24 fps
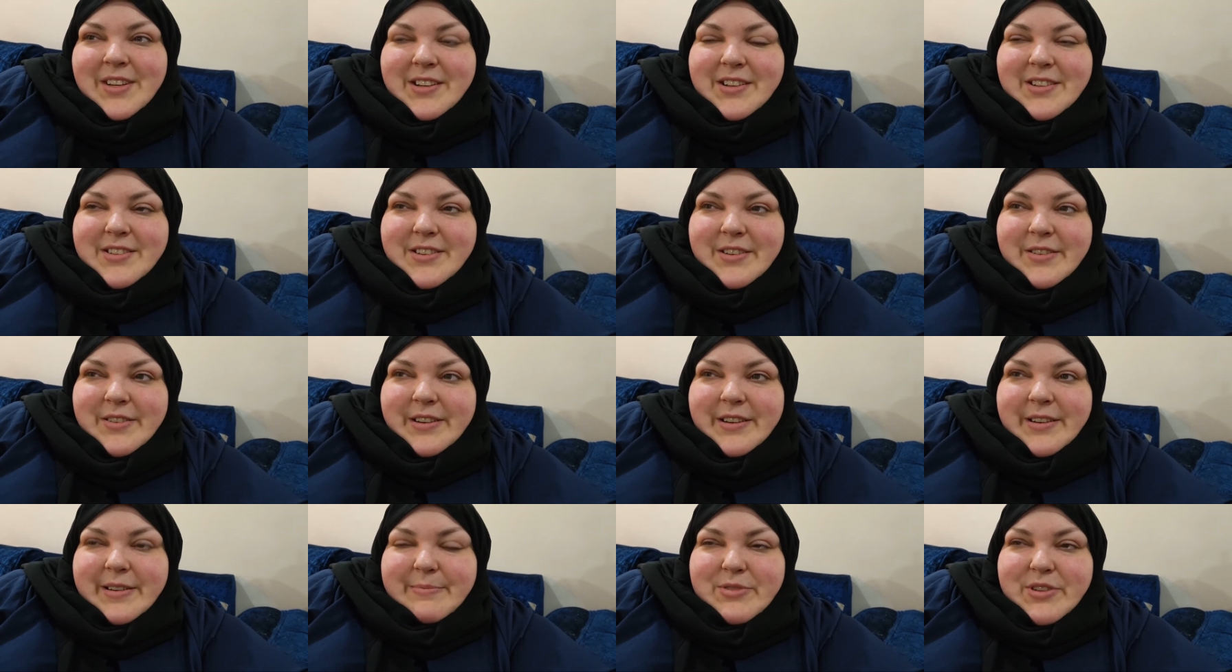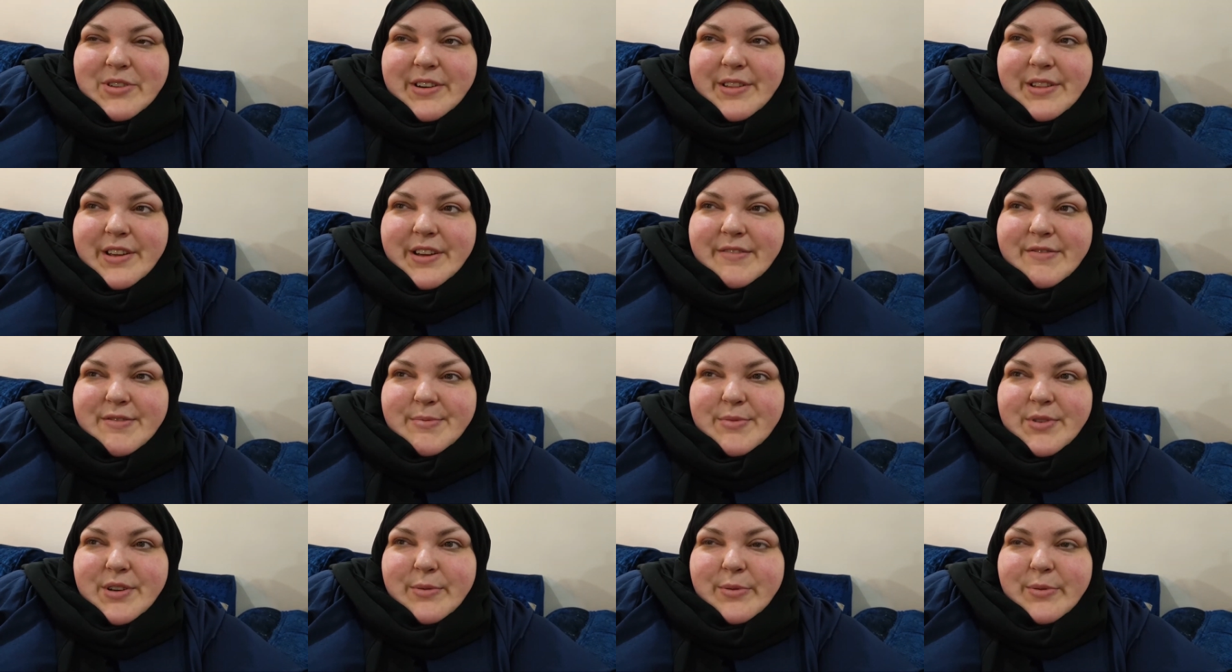So I, am trying to think of
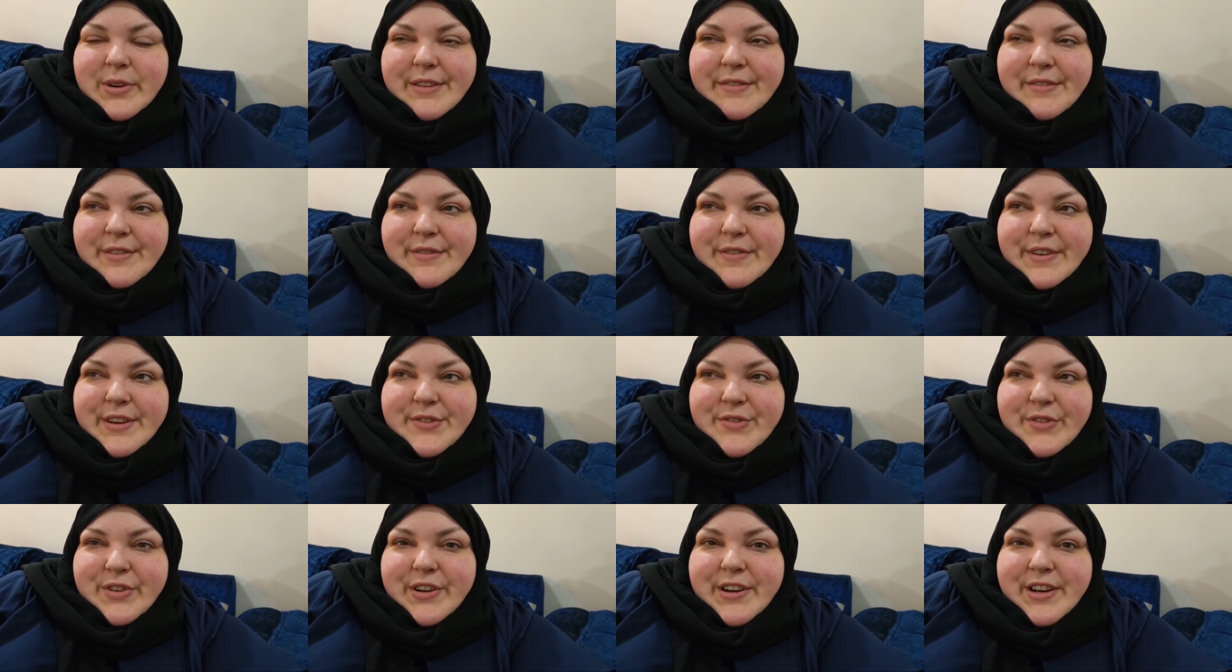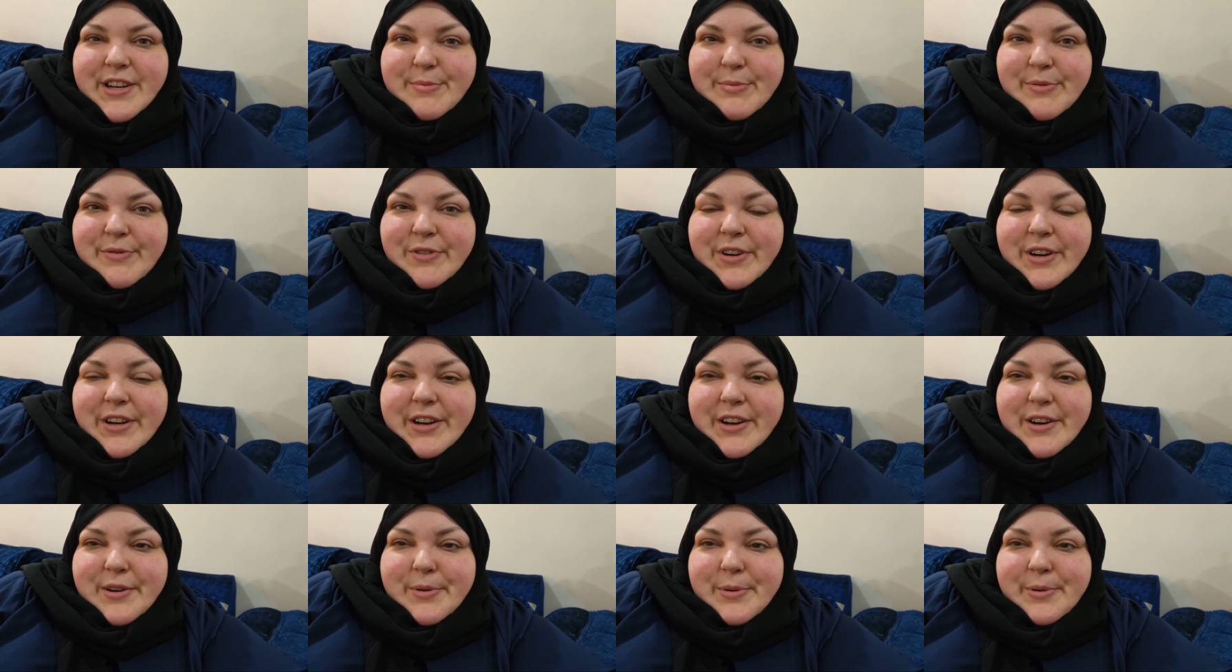some good word of advice for you guys before I
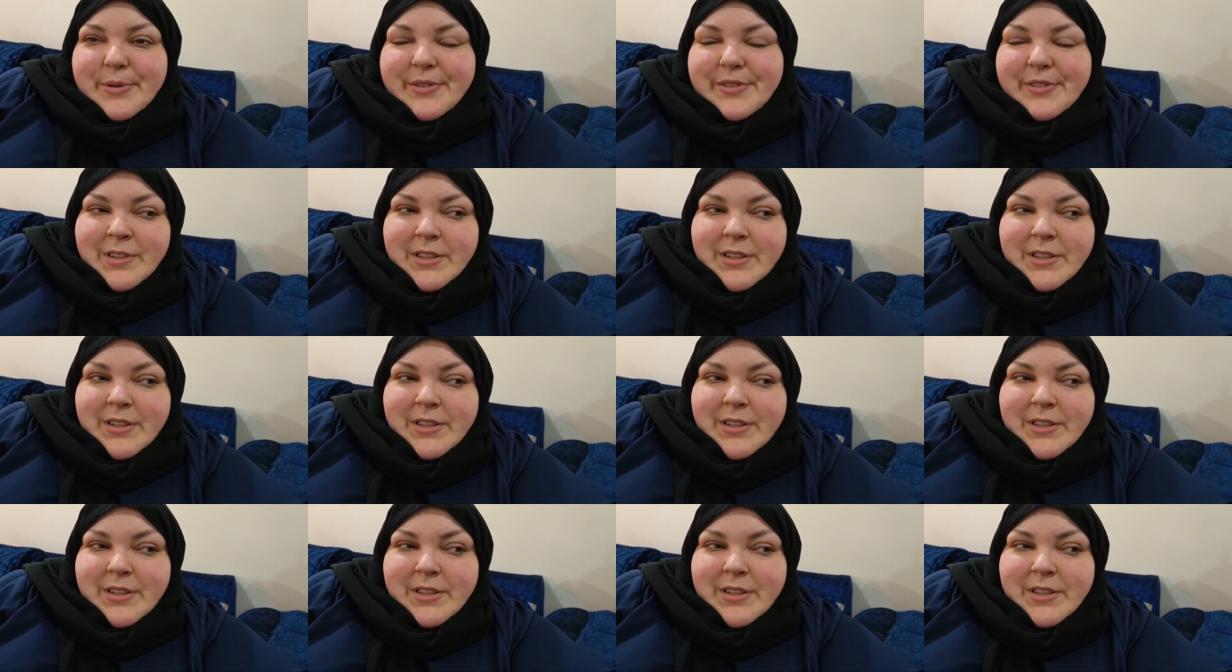go.